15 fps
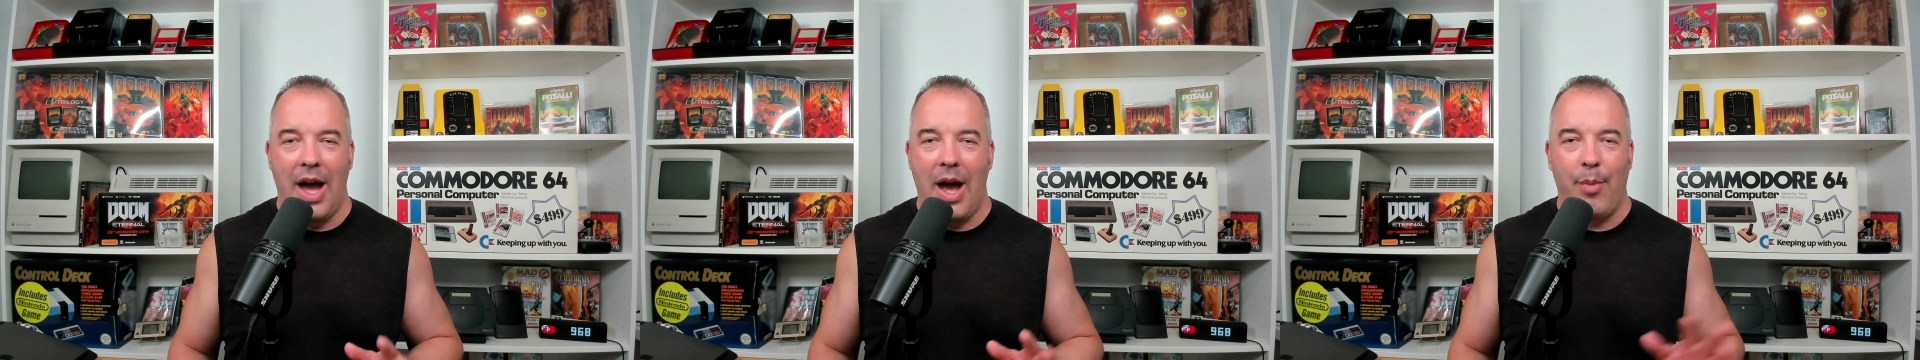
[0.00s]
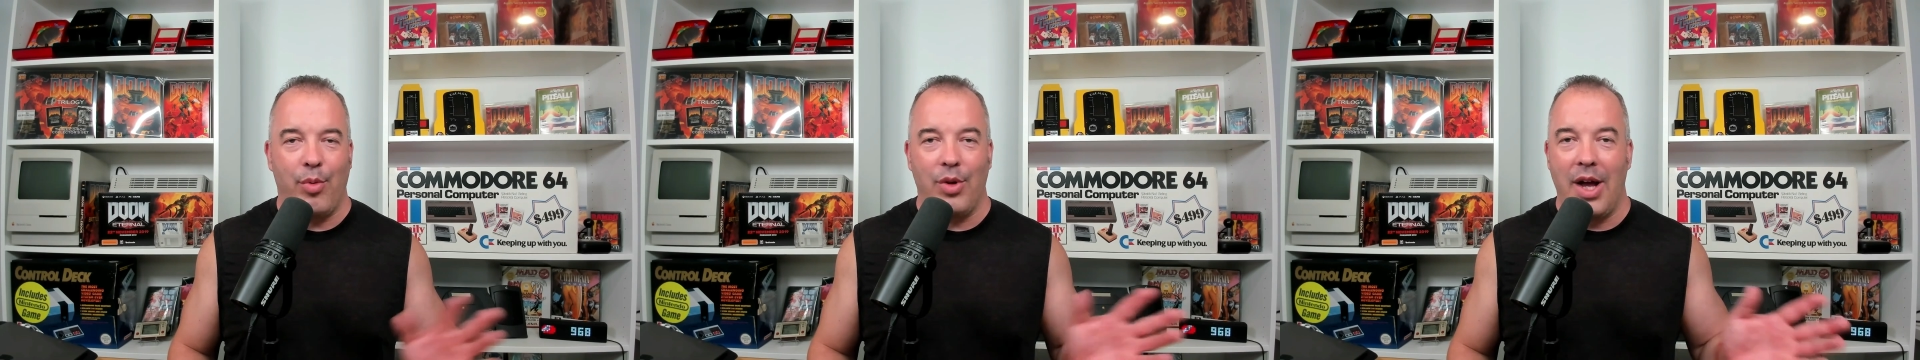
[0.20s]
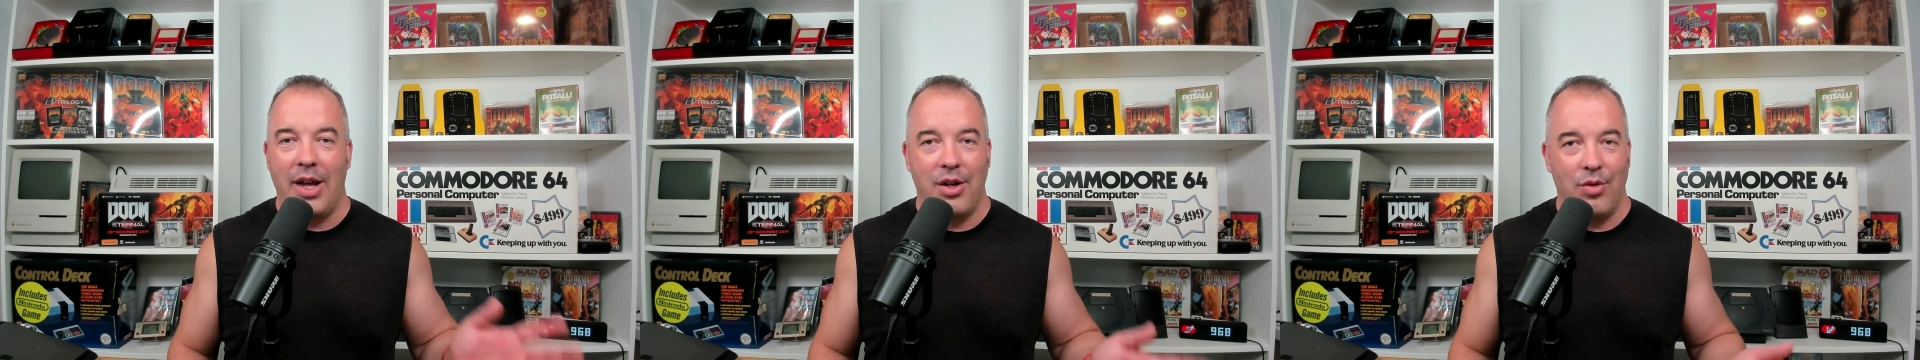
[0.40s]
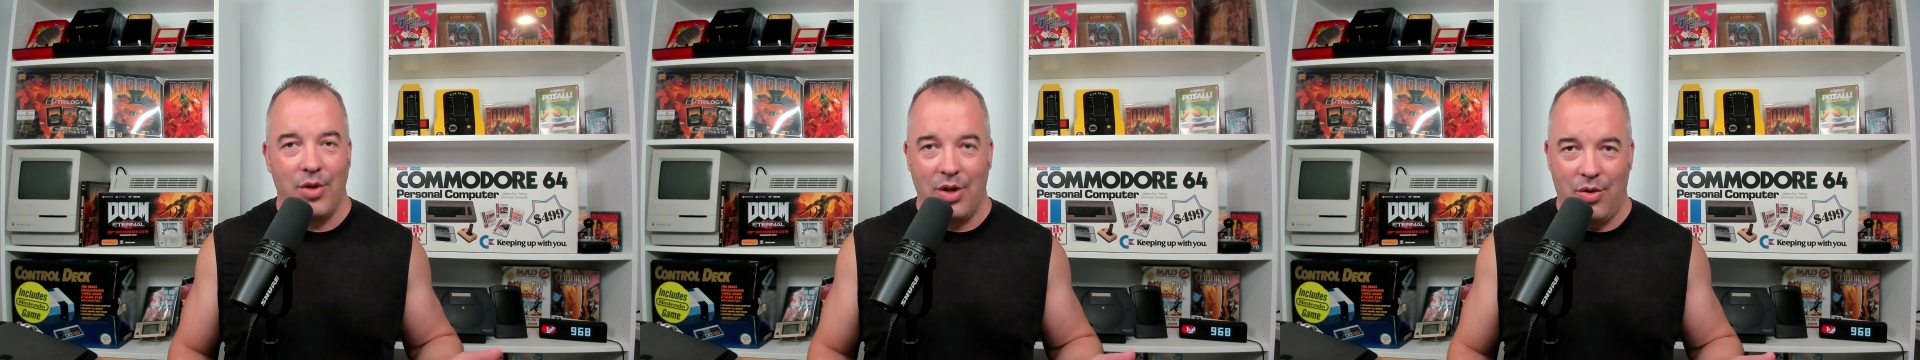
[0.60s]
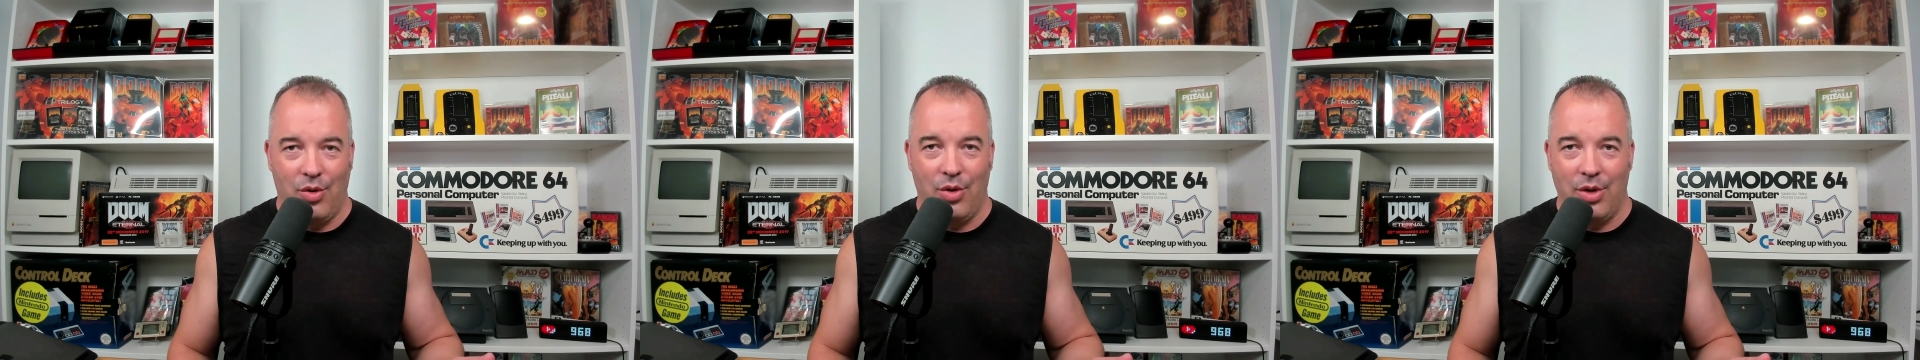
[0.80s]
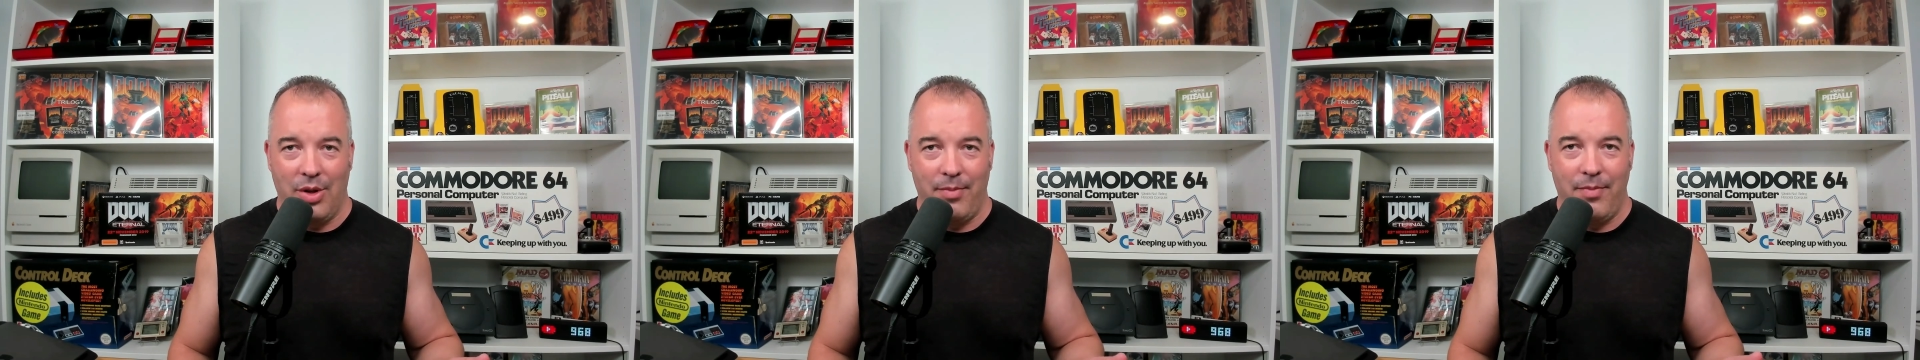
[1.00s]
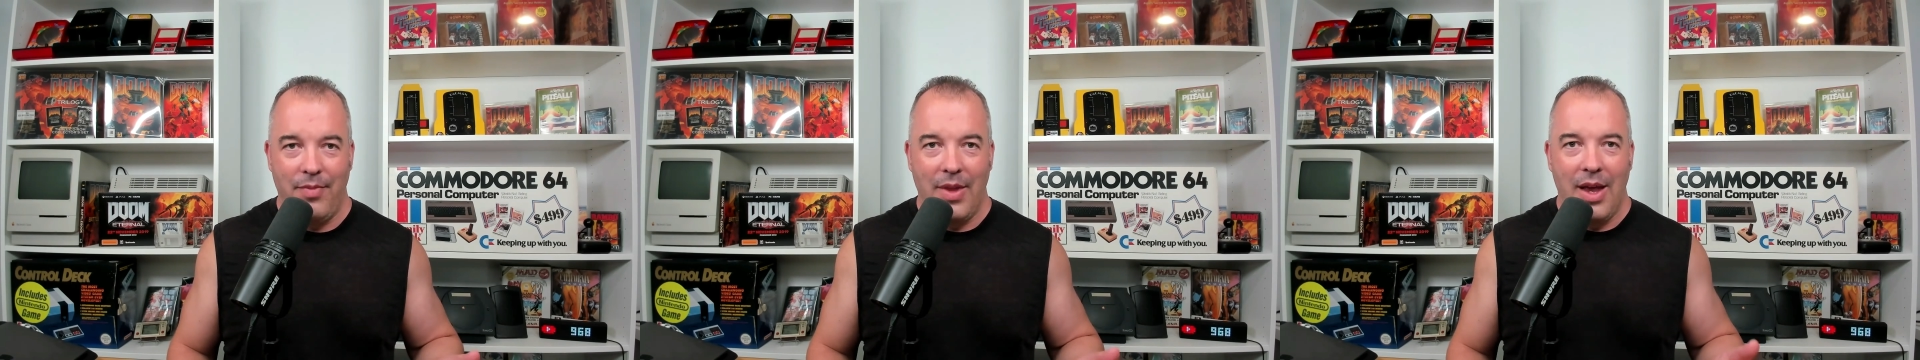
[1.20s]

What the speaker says: Apple had to recall them.